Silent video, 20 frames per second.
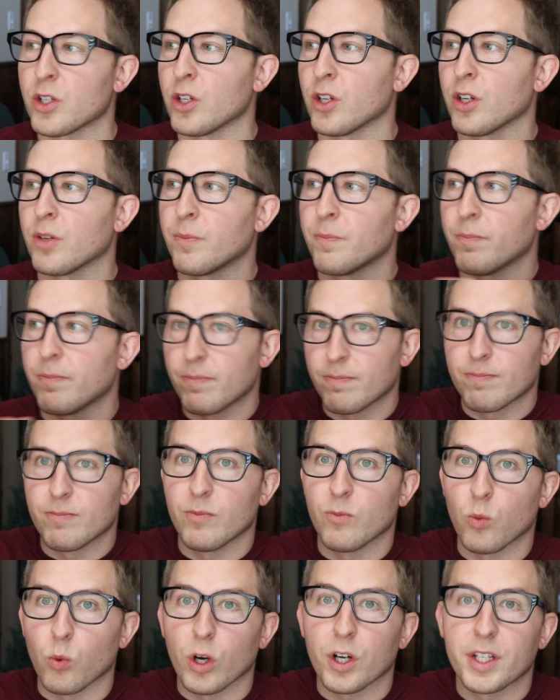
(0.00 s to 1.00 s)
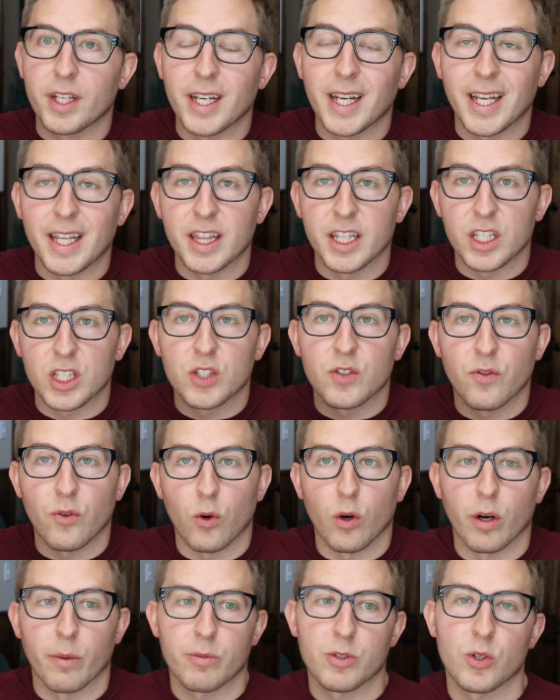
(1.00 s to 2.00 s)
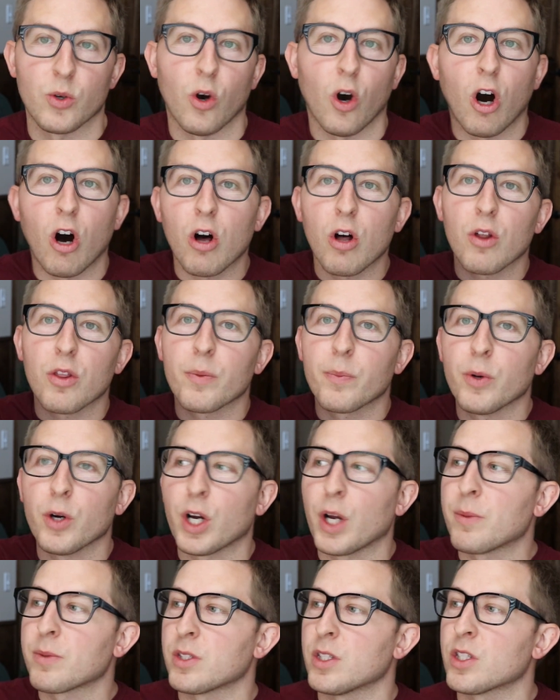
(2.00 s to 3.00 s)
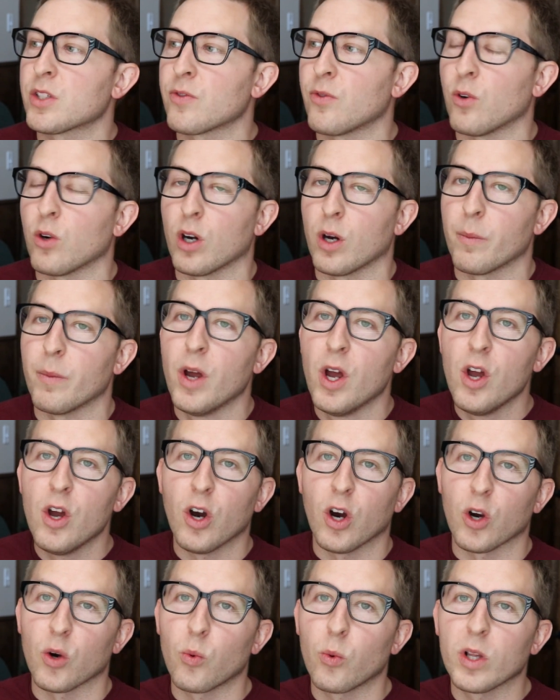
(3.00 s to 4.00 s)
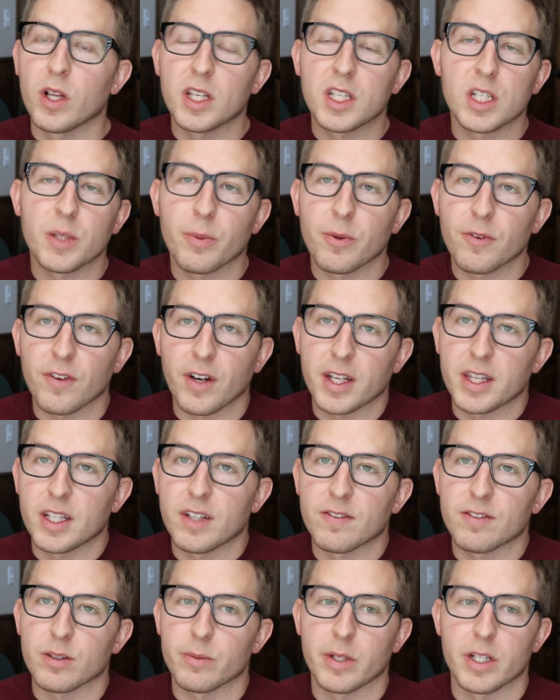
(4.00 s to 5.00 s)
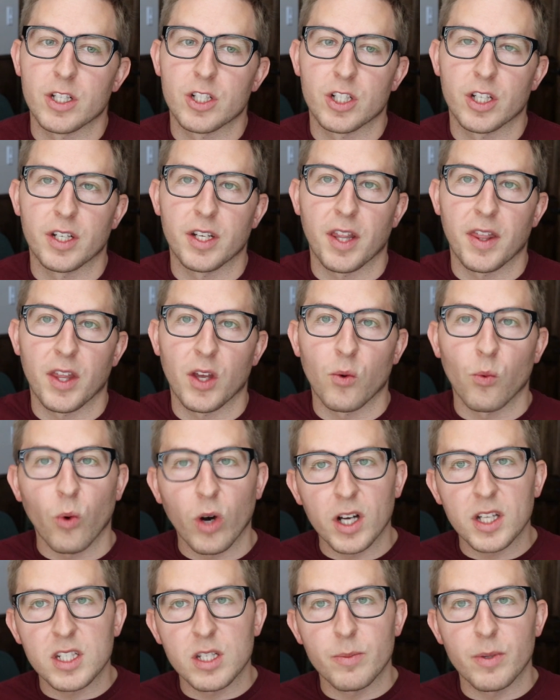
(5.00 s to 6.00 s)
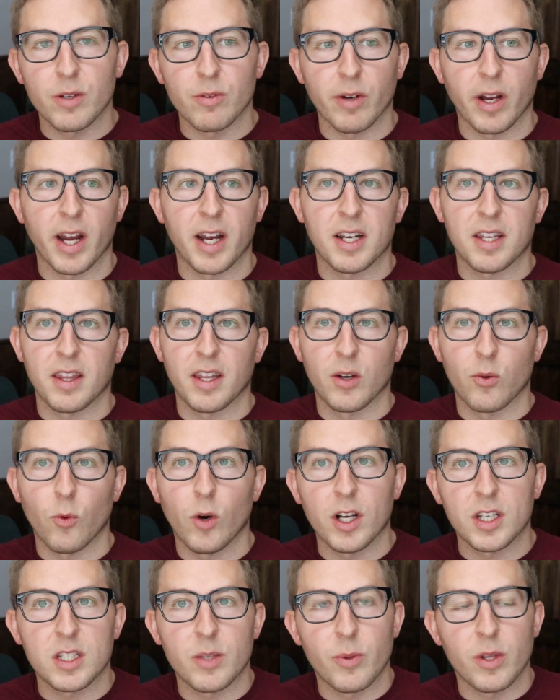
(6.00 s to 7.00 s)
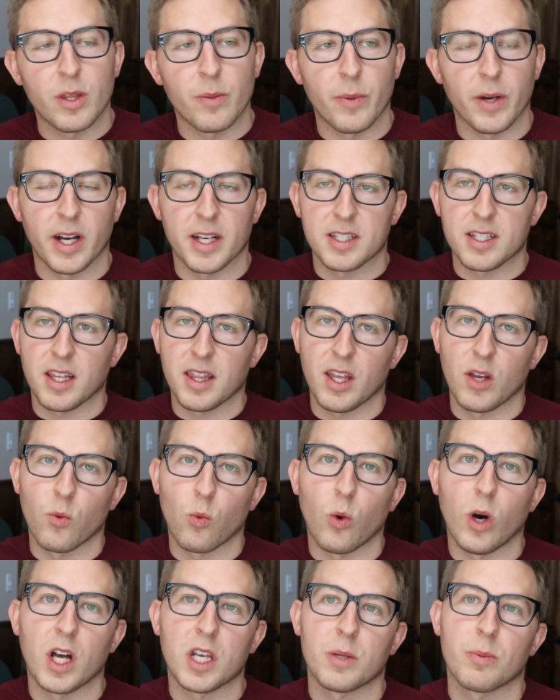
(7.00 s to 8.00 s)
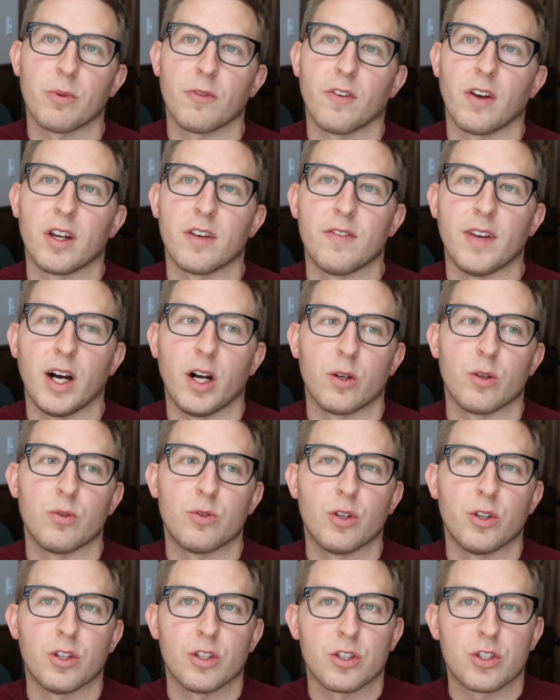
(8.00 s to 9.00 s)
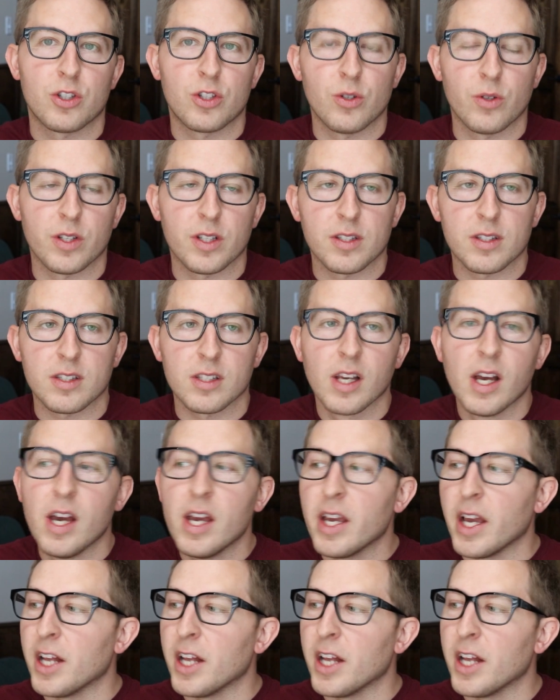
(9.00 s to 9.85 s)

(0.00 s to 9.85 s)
that are working in this form. So all of the programs in this form are willing to provide the information. They want to be ranked. They want to be the best. They want to provide value to the students.